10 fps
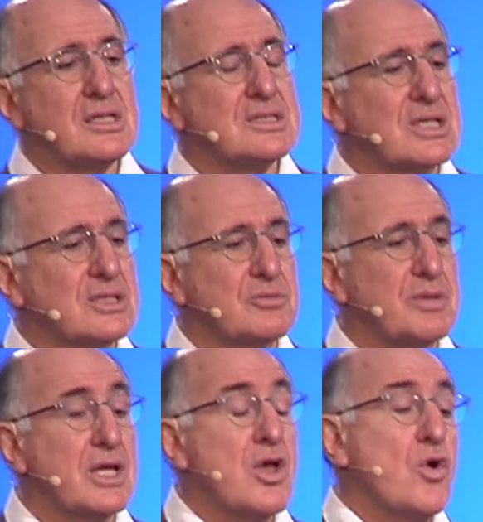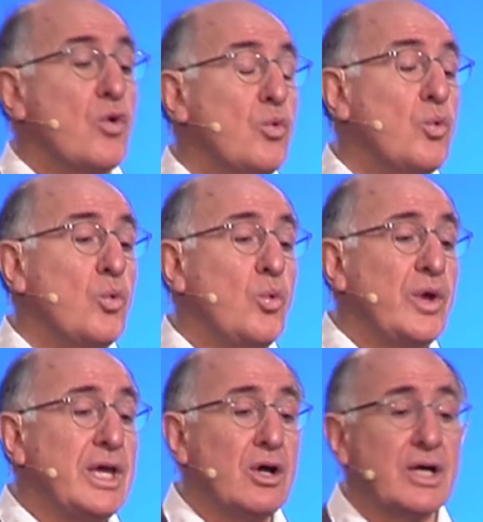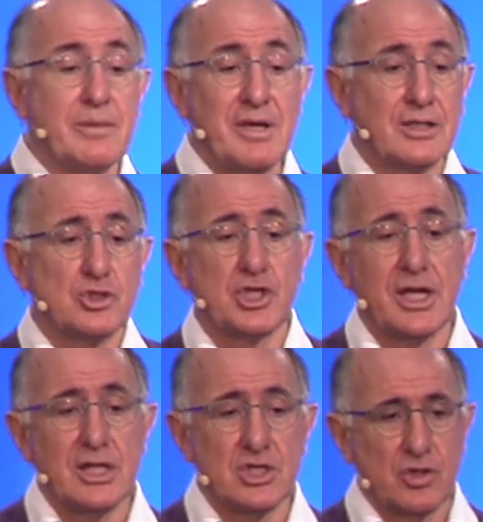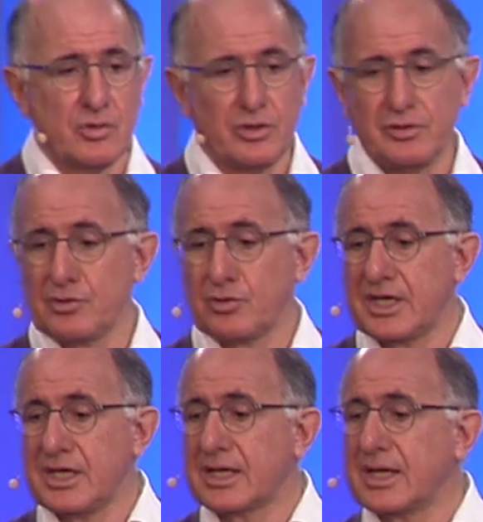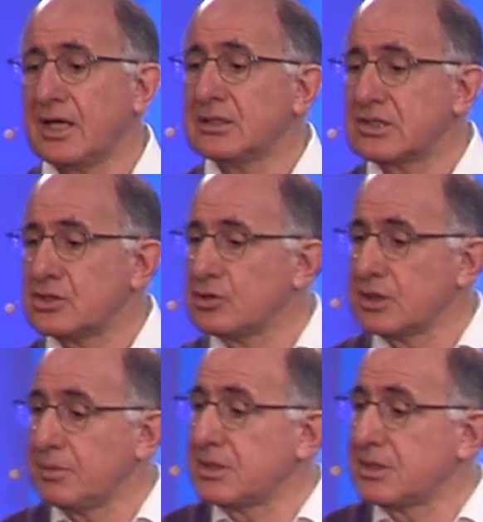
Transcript: and said to me, We are going to make a change on one of your key accounts and you're going to be